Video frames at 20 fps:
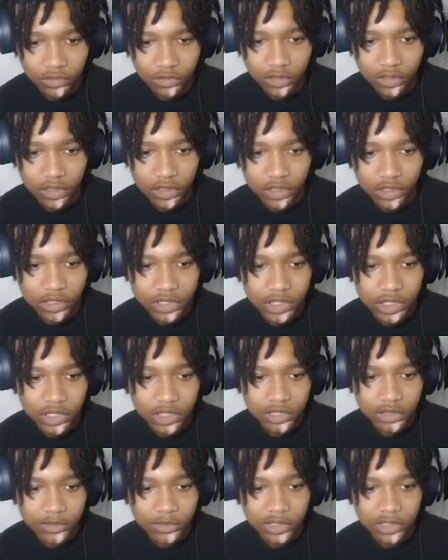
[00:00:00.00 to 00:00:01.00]
All this
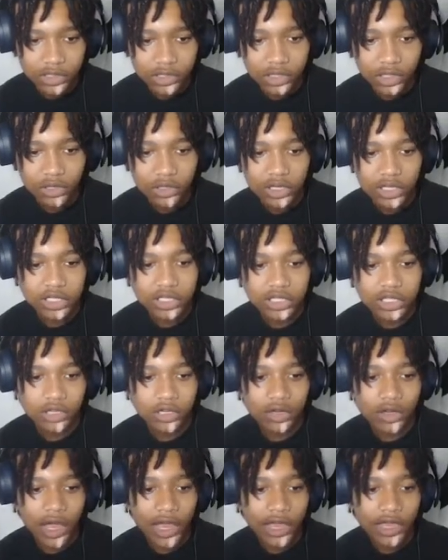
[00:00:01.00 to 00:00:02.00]
ass, man. Yo, this,
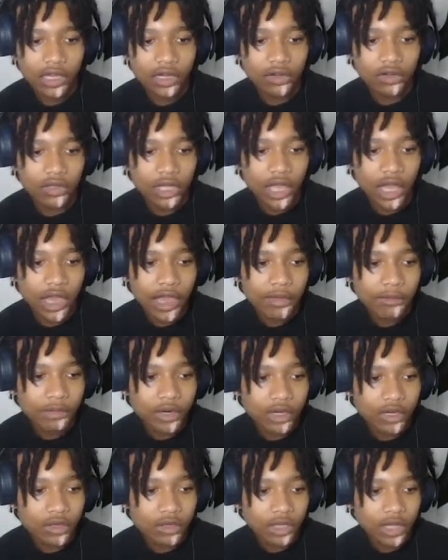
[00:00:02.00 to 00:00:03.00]
yo, I ain't gonna lie,
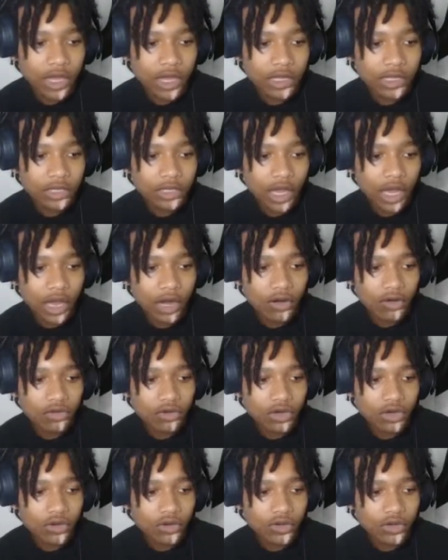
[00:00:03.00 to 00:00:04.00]
bro. Like, I
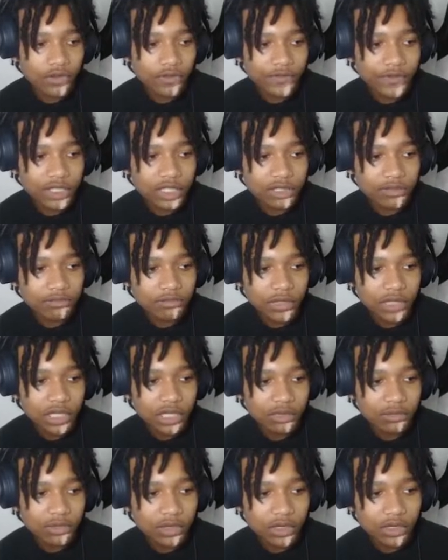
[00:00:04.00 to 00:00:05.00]
don't know if it's
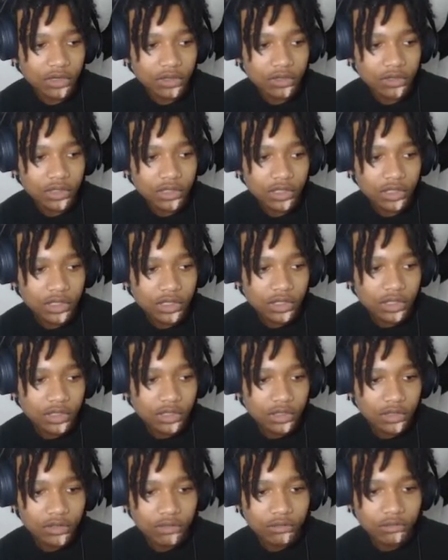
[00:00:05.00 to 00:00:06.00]
me, bro,
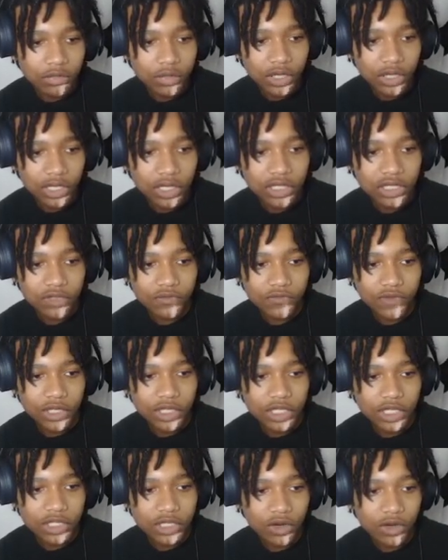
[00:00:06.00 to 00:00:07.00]
but it's
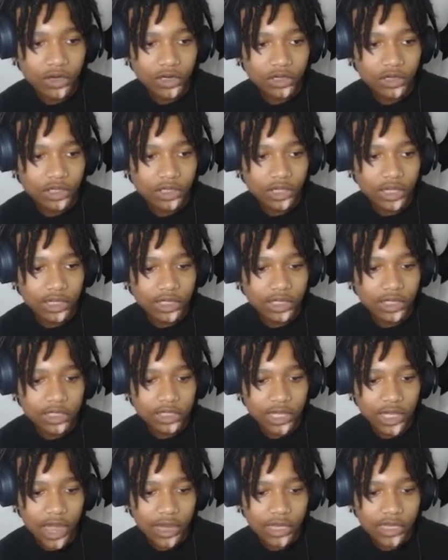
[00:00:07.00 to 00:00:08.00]
really starting to look like
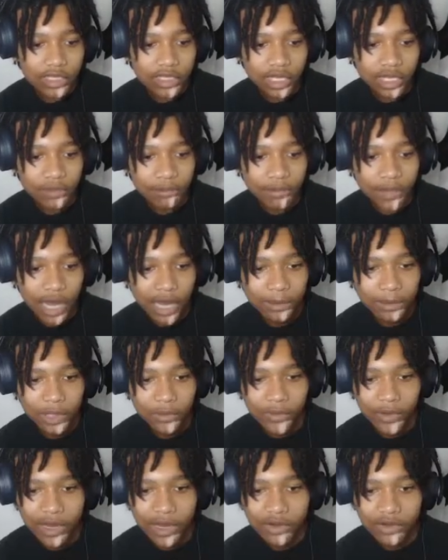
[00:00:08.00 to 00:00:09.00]
this lock is getting bopped
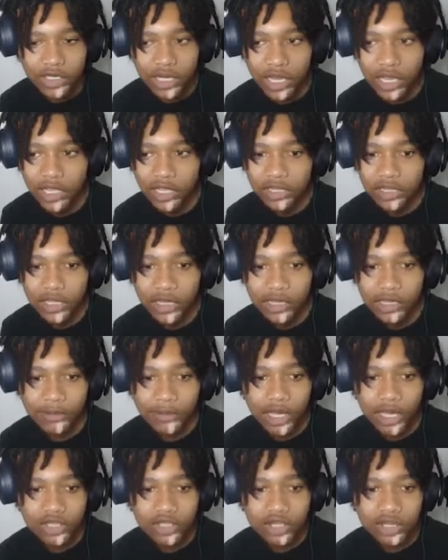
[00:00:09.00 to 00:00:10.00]
around, chat. Like,
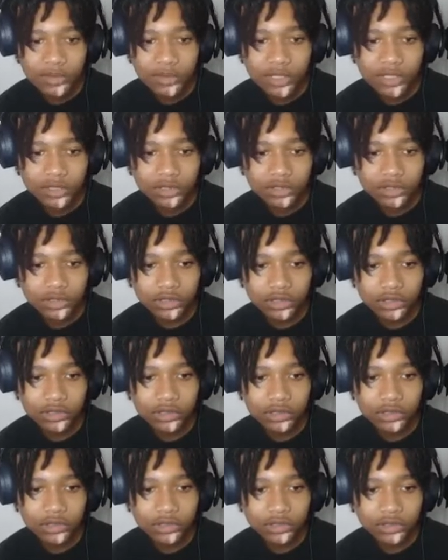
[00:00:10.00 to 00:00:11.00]
am I tripping?
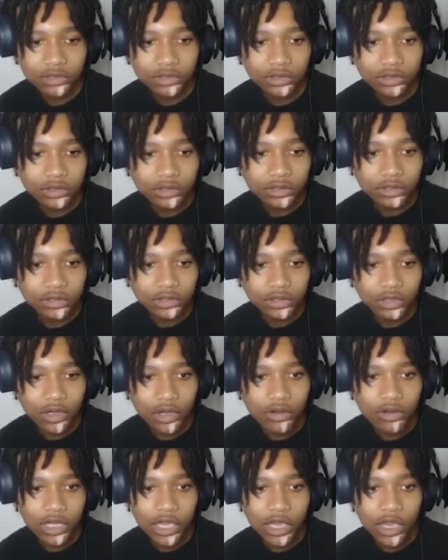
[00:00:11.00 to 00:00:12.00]
You're getting bopped around.
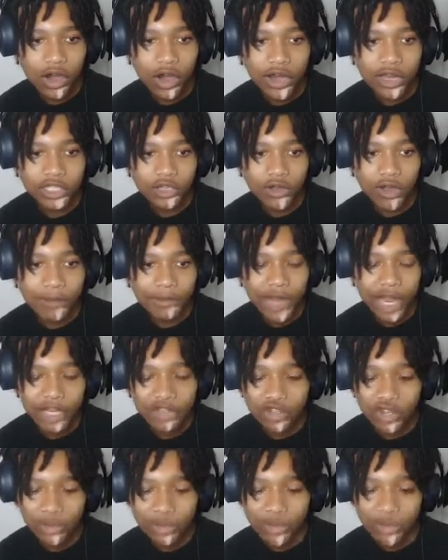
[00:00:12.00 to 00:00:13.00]
Okay, all right. So I'm not
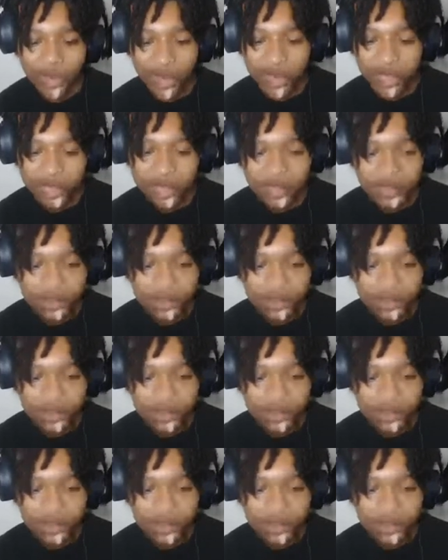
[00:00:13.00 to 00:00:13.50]
tripping, right?